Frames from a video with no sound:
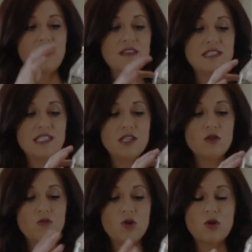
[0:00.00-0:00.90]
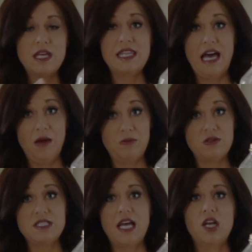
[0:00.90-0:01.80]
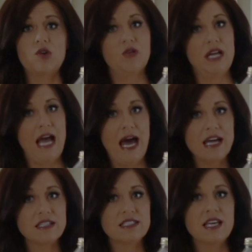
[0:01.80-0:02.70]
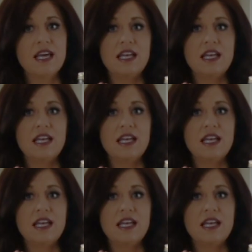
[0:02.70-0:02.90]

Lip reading: the still wool and the apple cider react.